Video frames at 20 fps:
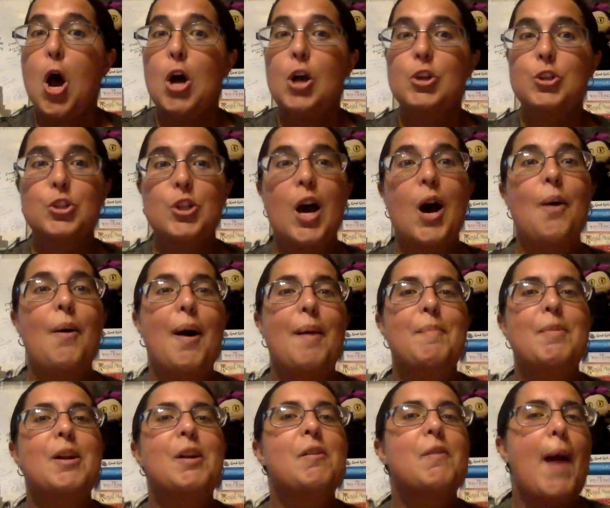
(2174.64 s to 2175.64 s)
So I'm
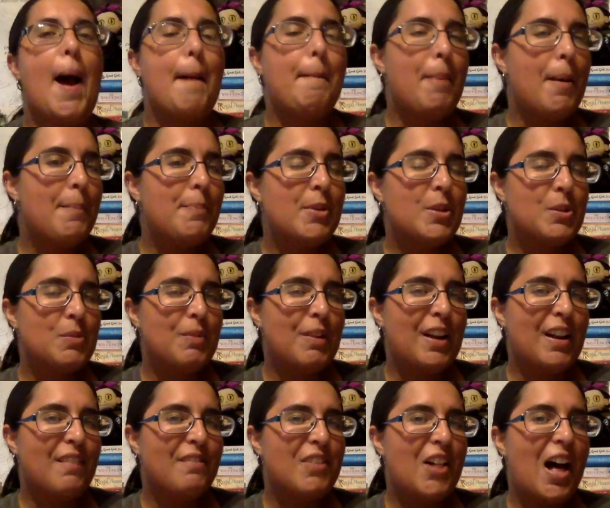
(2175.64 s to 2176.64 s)
going to wrap up this
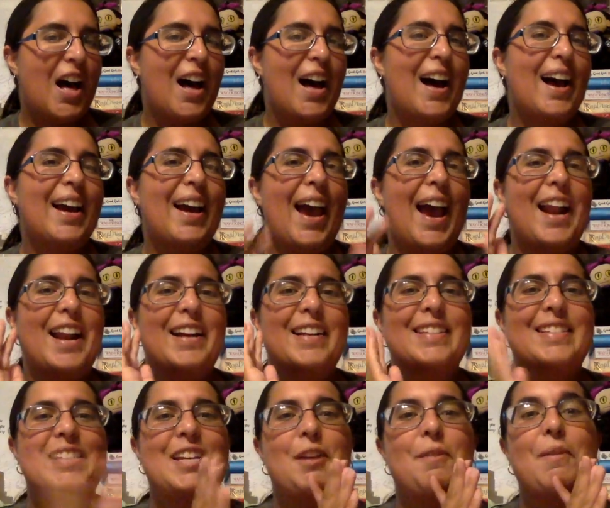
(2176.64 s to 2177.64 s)
reading vlog, and I'll
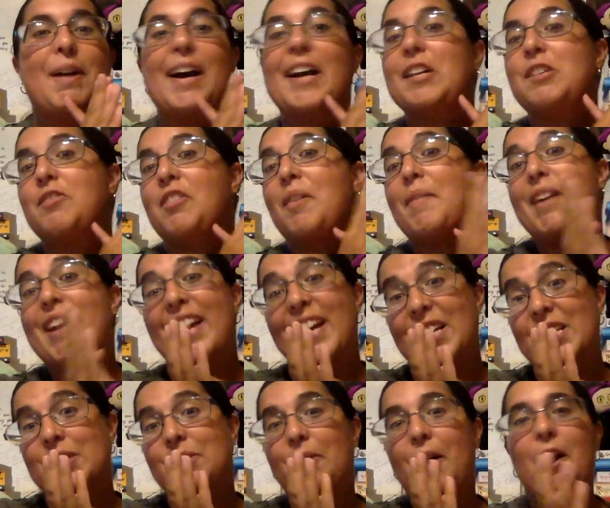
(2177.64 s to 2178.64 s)
see you guys for my
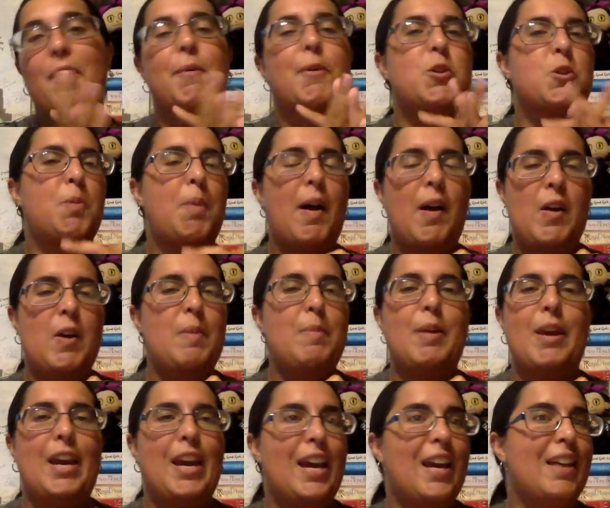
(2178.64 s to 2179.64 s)
next one, which will probably
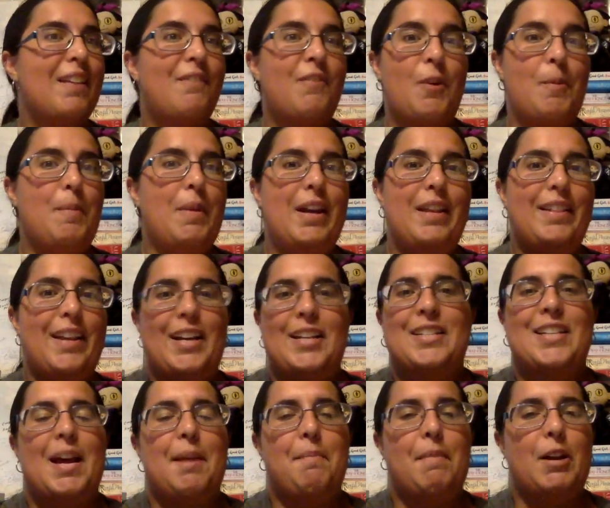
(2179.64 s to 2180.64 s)
be for me in like
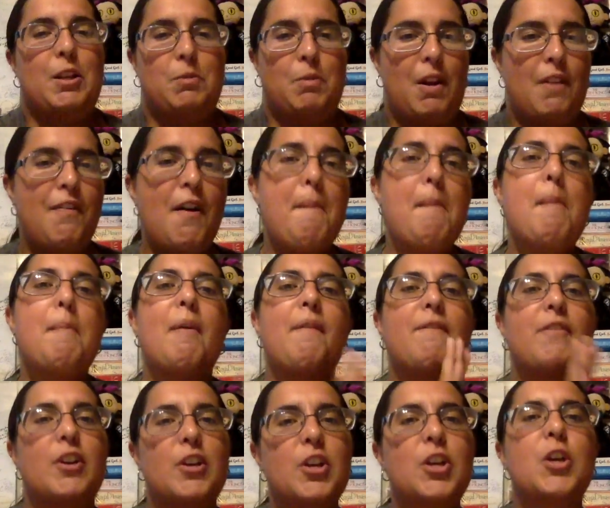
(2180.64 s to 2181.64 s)
10 minutes when I film it, but
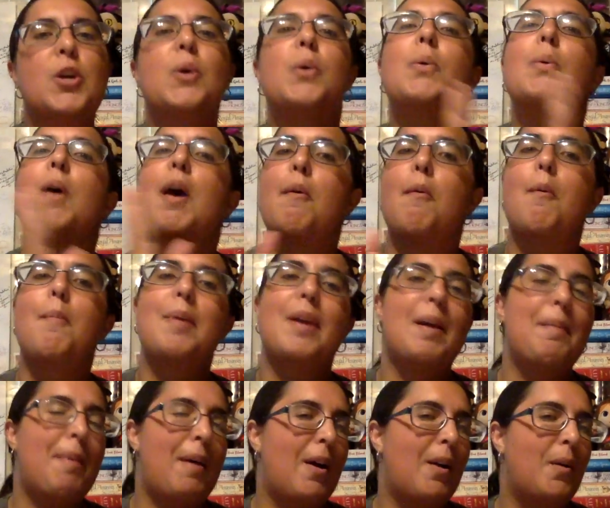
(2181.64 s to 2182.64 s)
for you, it will be
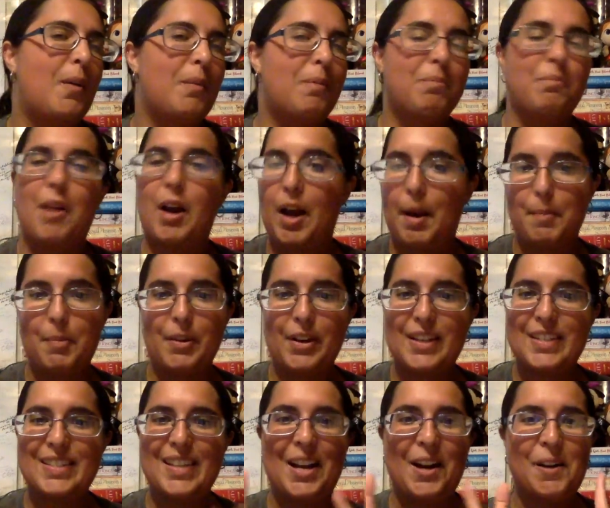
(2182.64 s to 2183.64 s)
about a couple of
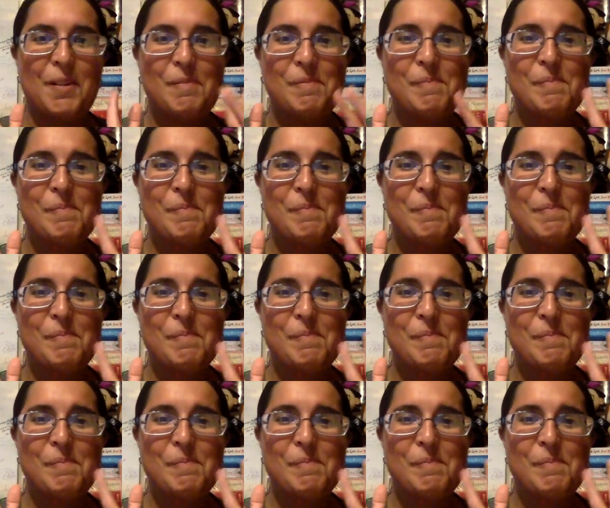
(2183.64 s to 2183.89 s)
days later.